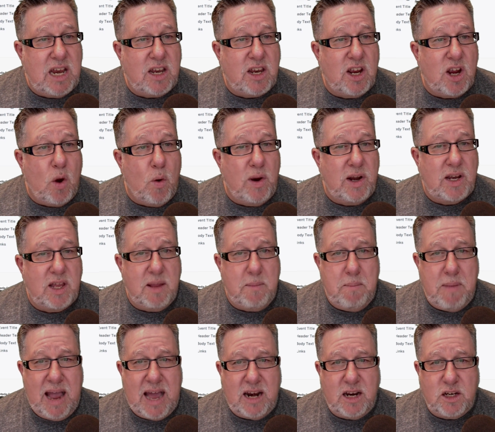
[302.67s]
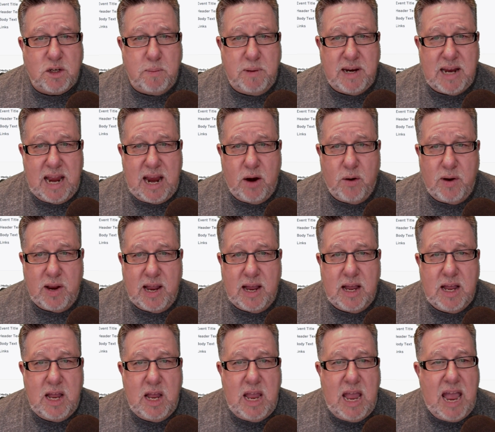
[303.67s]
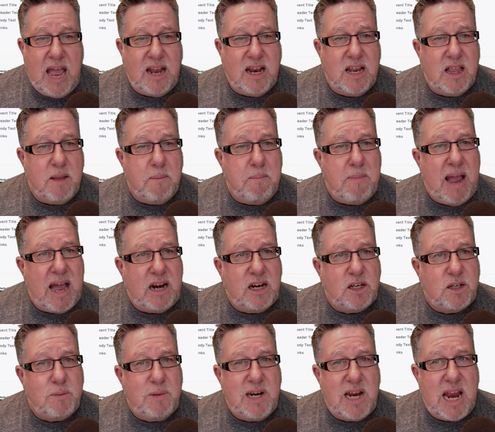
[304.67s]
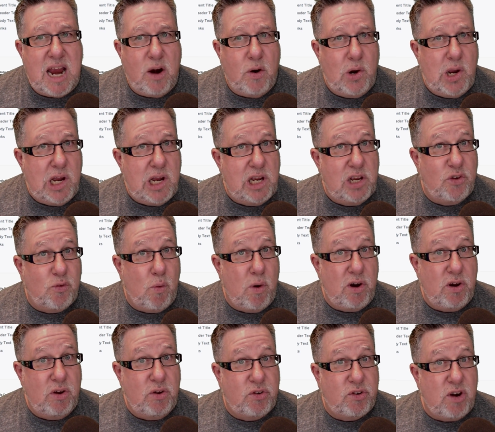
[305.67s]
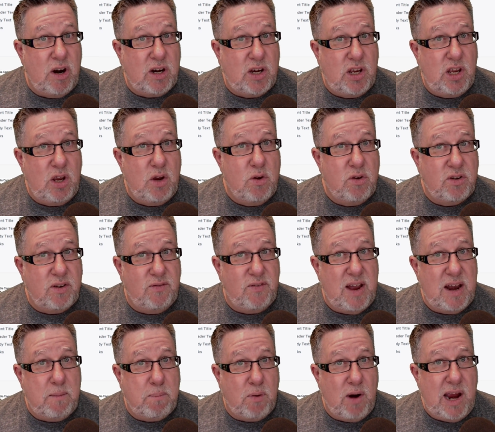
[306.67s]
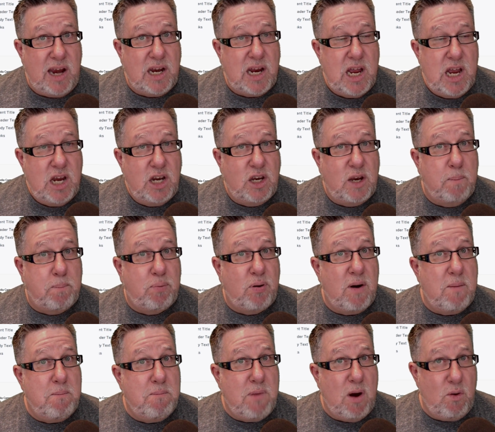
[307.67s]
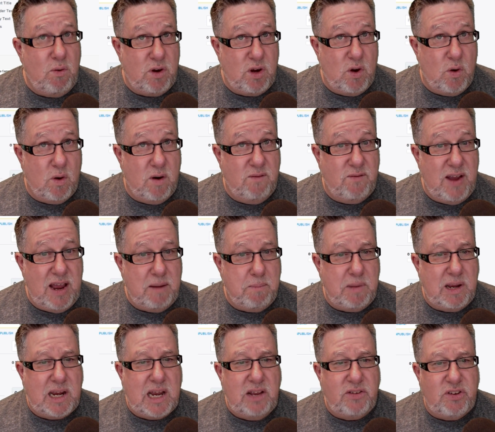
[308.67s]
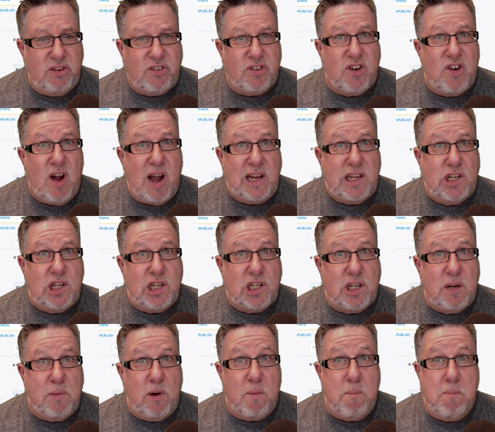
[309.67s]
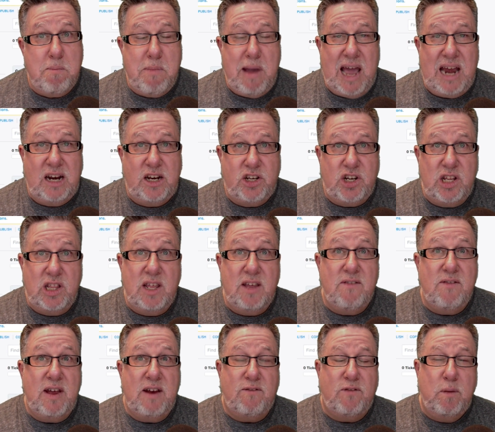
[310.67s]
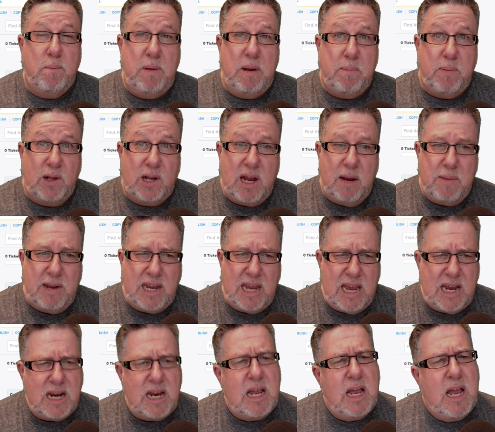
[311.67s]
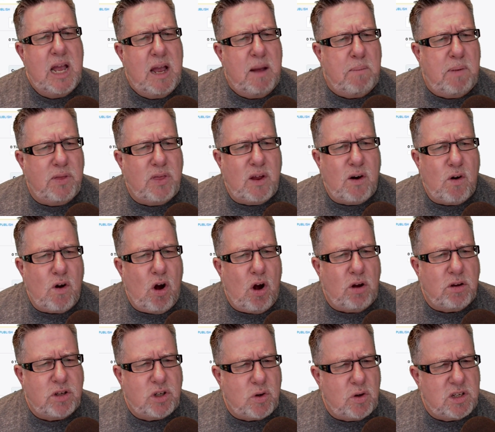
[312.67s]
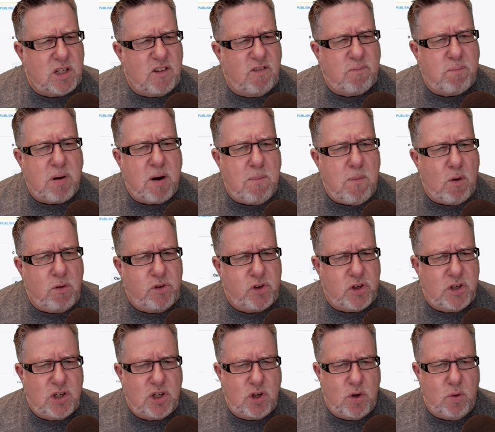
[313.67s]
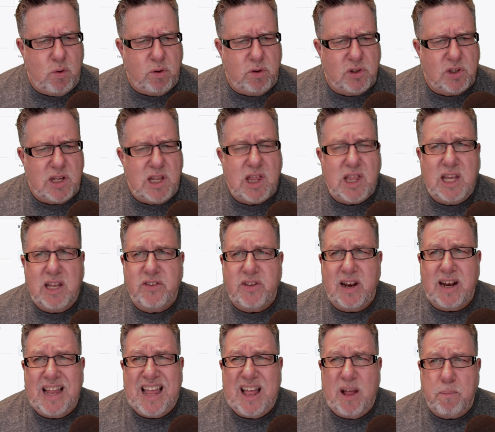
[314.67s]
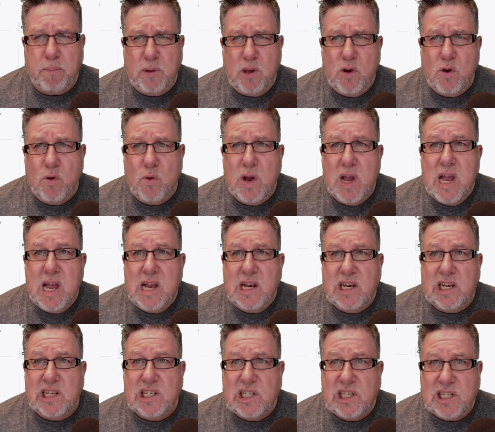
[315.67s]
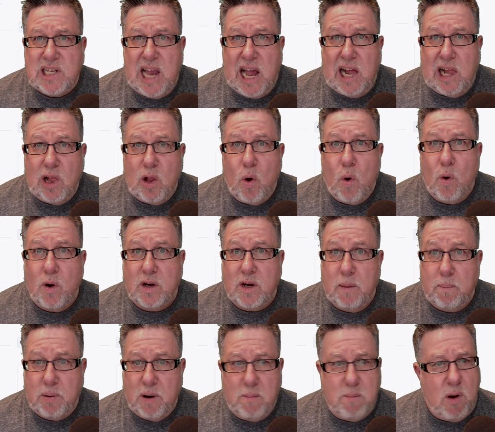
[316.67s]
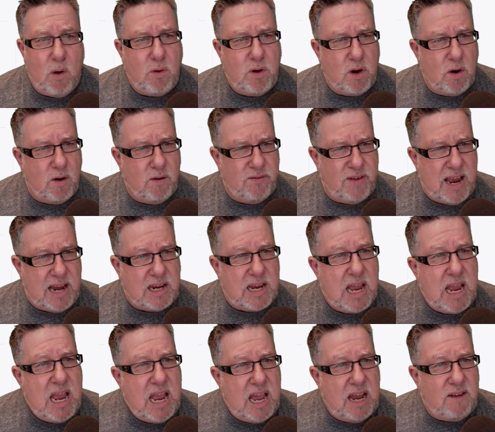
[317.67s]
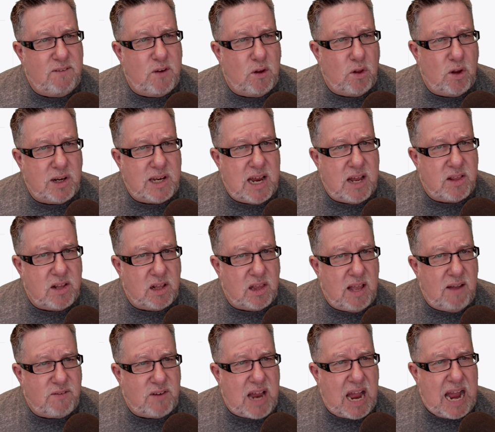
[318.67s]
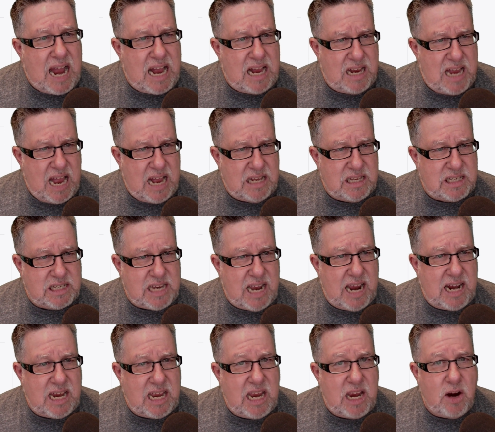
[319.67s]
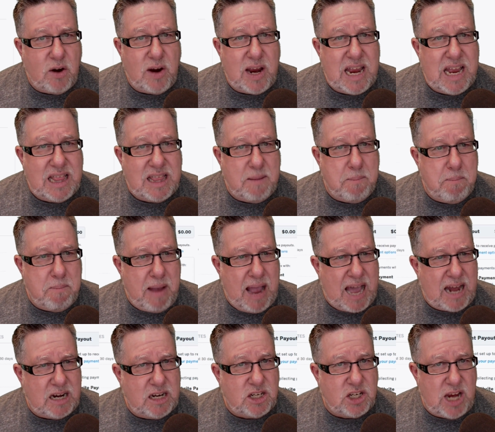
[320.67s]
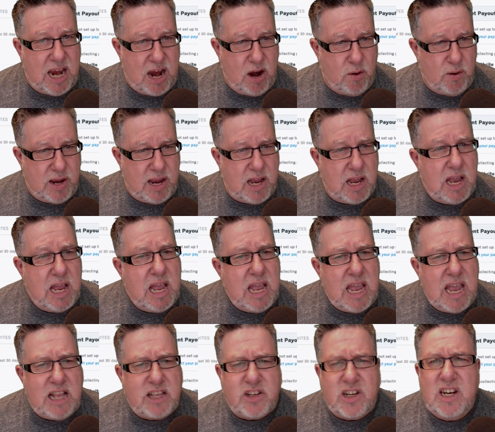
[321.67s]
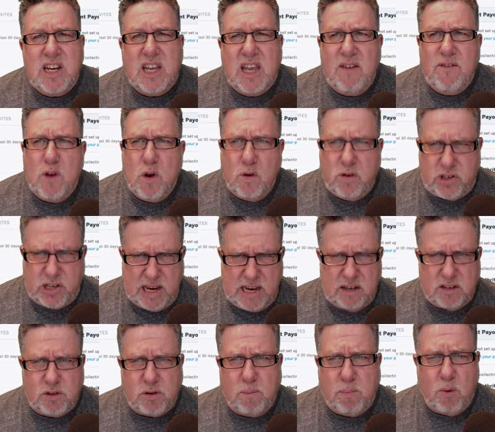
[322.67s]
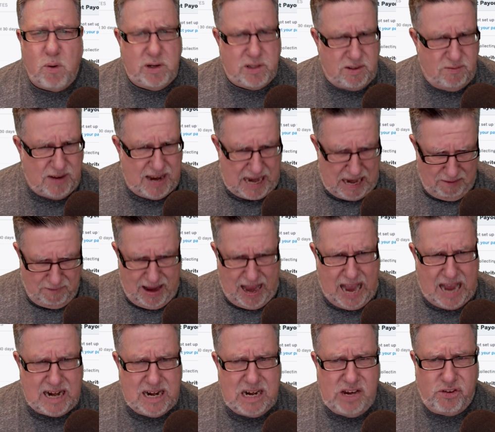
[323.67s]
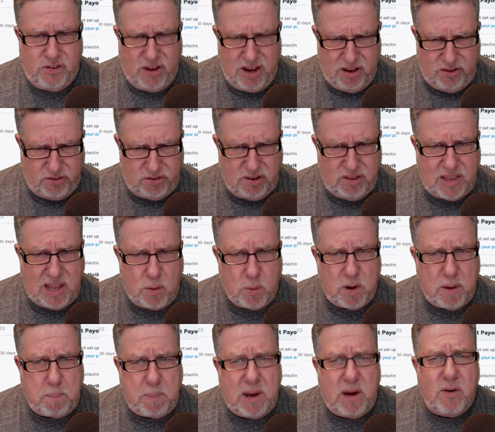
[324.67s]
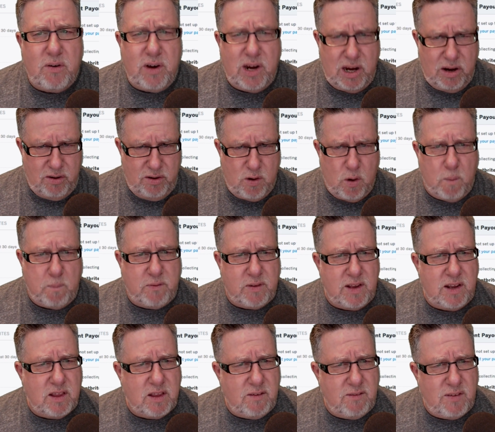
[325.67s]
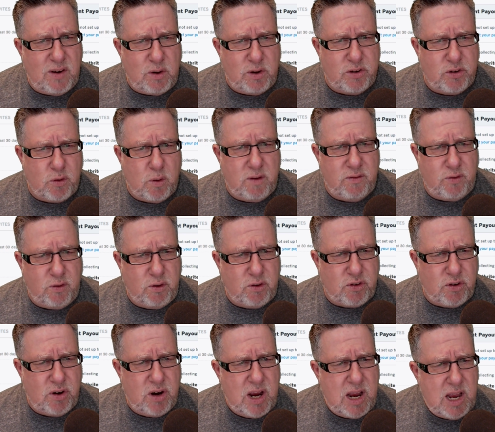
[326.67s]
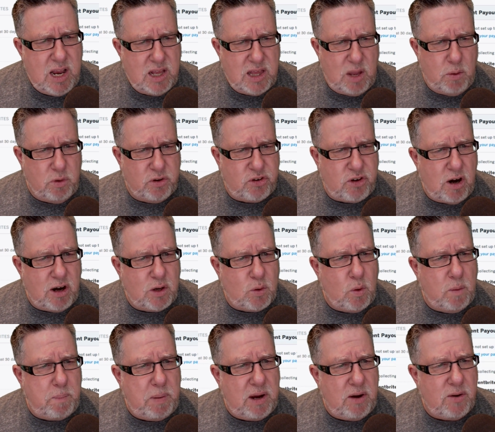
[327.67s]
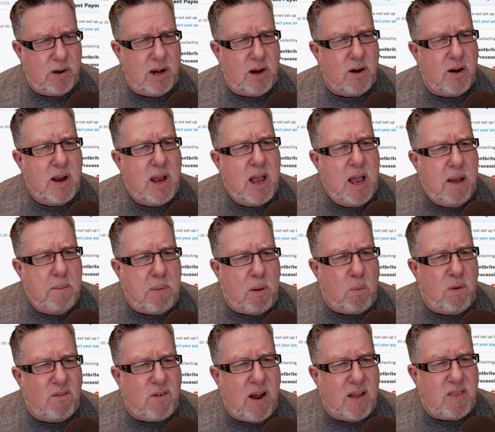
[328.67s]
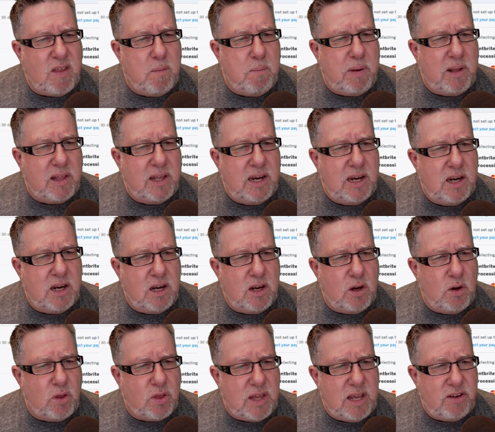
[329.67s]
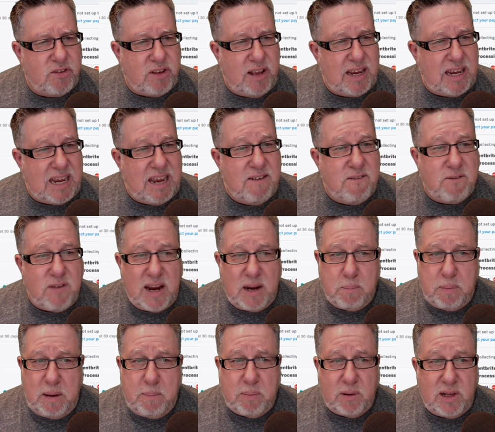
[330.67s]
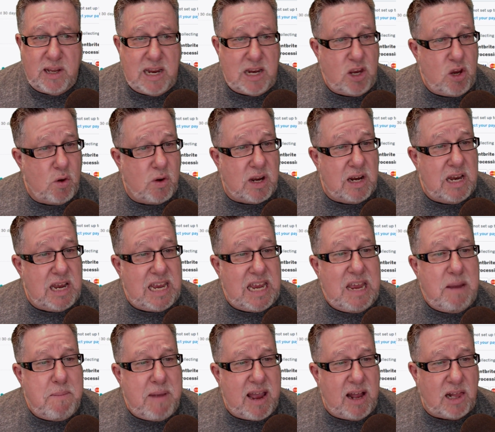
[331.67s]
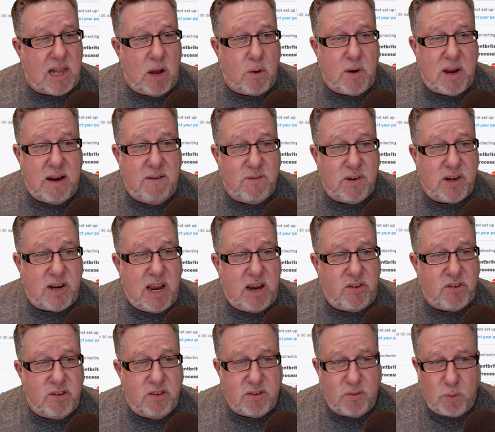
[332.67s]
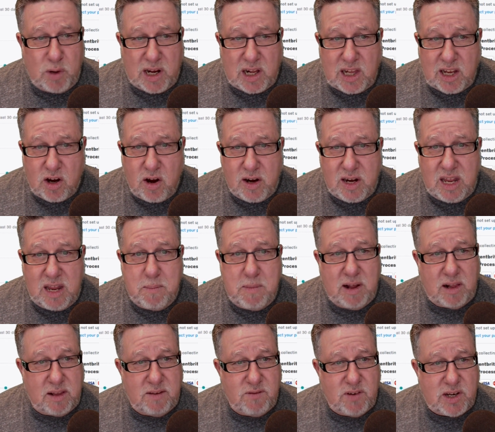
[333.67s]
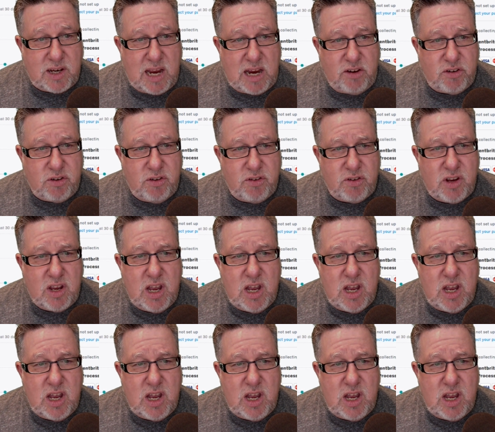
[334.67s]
to go into the management area. And in the management area is where you start to use Eventbrite to promote your event, because it's not just about managing the event for people coming in, but there are all sorts of promotion tools and things that'll help you to sell or to promote your event. And if you look down the left-hand side here in the manage area, it's going to give you sales reports. If I ever had any sales, they would appear here, and hopefully in the very short future, they will start to appear here. But we've got the ability to do things like invite people in. You can email out invitations. If we click on email invitations,